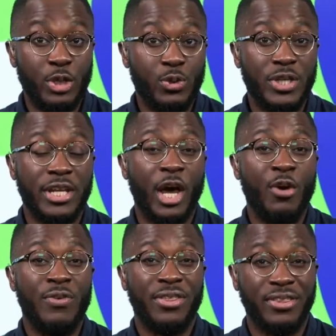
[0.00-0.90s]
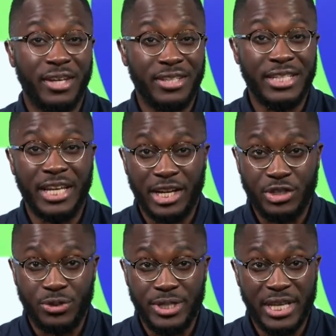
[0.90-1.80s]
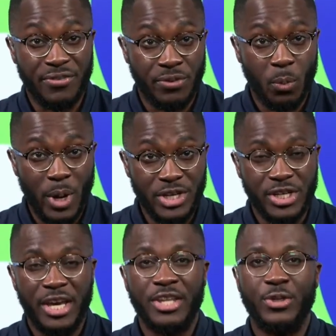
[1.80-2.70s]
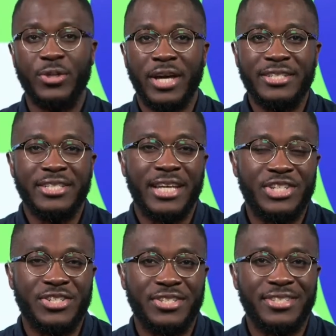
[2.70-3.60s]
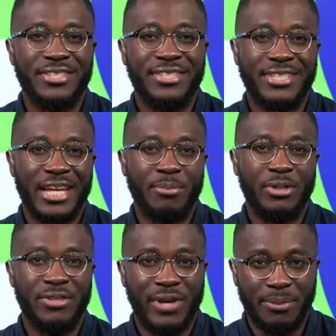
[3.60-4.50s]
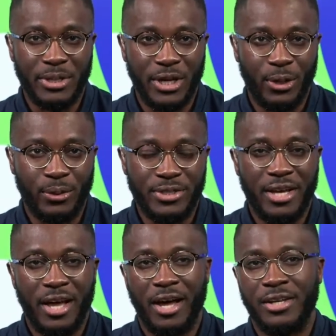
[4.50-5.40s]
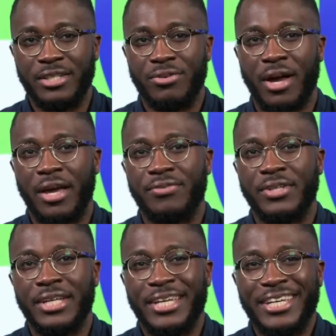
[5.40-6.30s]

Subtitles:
used in over 30 countries and from which the United Nations Sustainable Development Goals are derived.